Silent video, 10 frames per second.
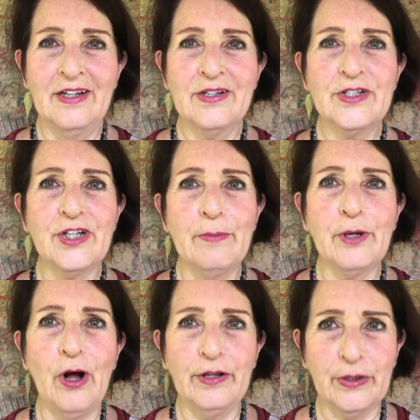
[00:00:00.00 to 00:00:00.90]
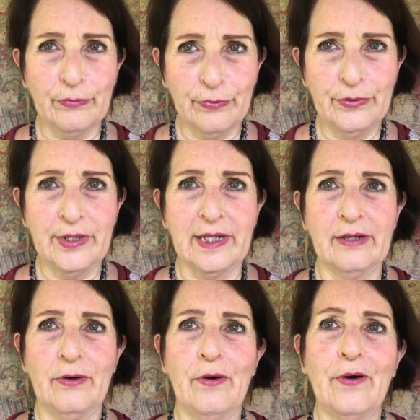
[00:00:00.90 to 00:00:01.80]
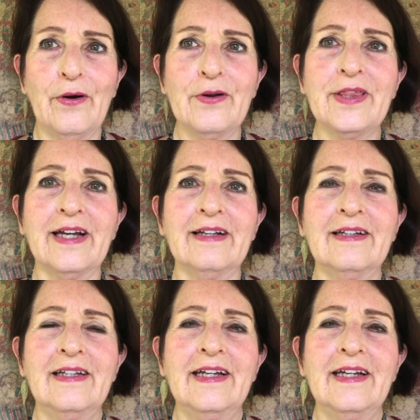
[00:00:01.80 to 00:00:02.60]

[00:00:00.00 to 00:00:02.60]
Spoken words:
Some call it rooting or earthing.